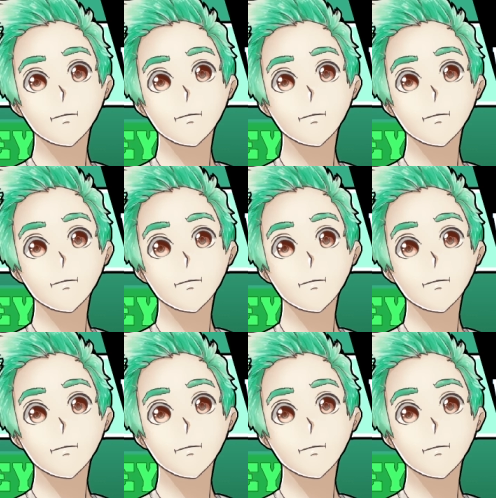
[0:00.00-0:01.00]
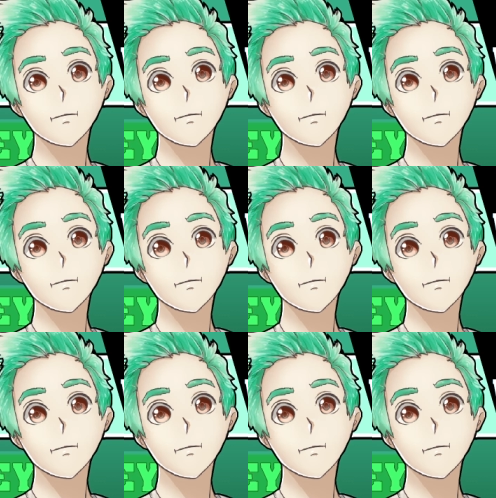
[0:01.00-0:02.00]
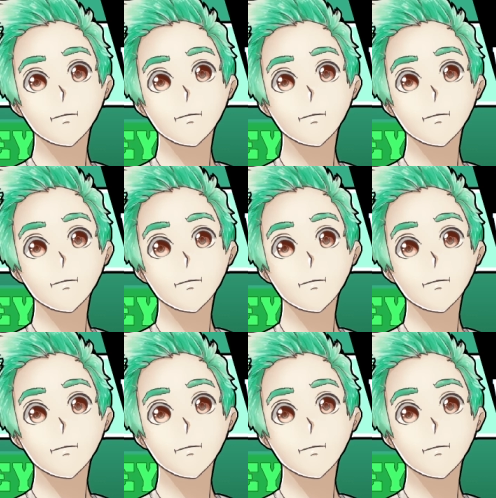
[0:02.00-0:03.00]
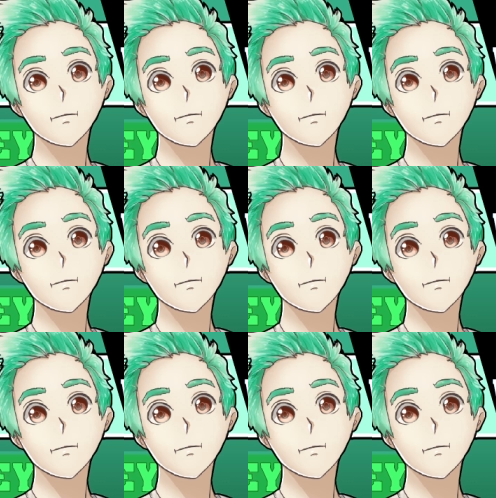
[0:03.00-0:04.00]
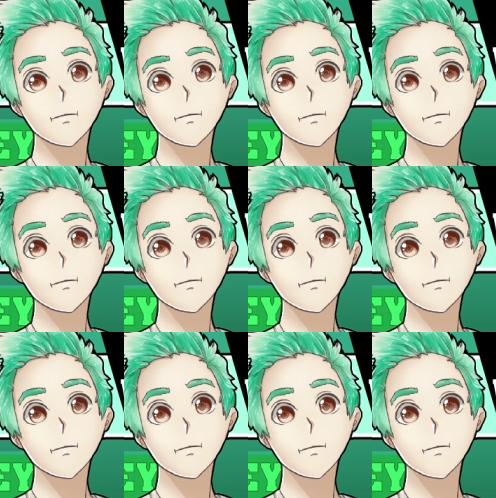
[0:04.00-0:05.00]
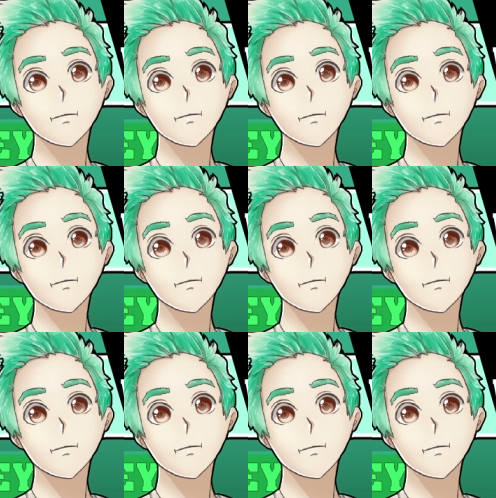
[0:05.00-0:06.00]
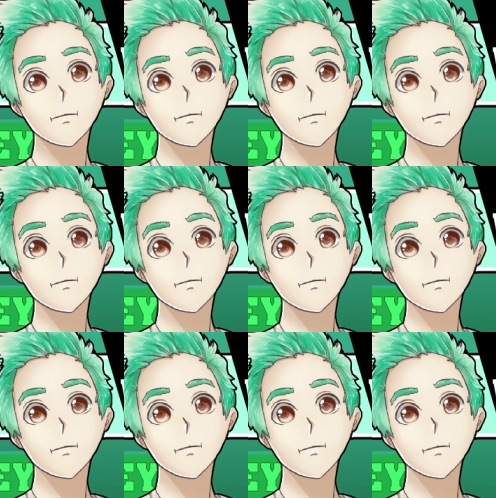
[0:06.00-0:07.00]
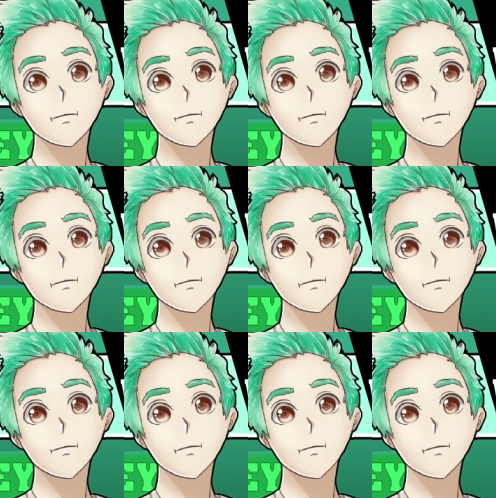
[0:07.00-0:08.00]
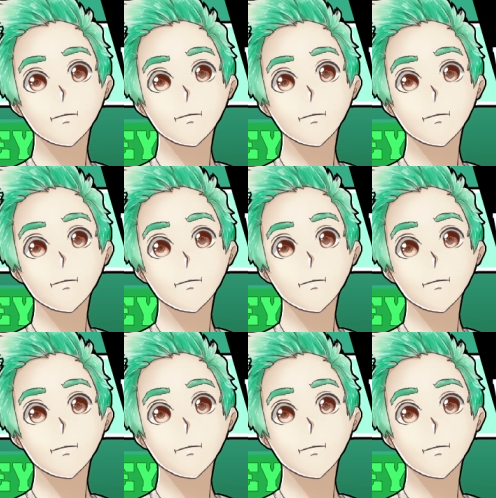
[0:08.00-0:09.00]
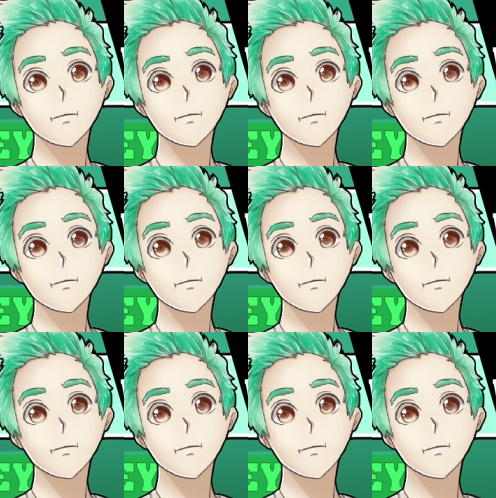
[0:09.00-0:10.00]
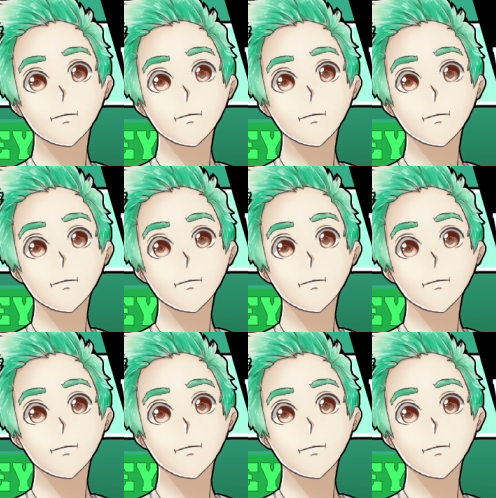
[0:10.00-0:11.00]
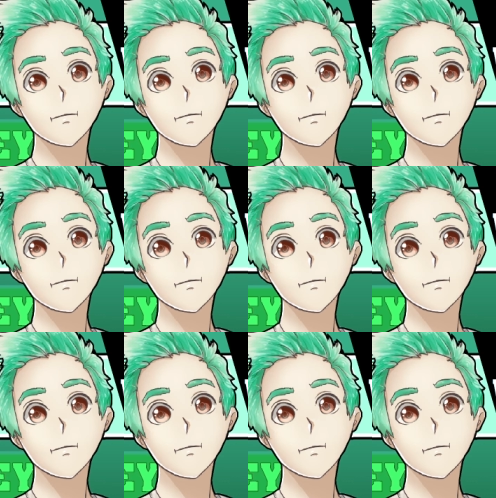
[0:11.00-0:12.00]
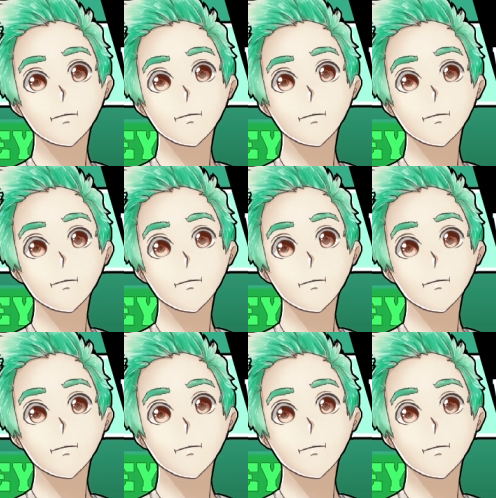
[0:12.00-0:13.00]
Um, but don't worry too much because this one you don't have to refinance to get out of like the FHA loan. This one will automatically fall off once you hit 20% equity in the property.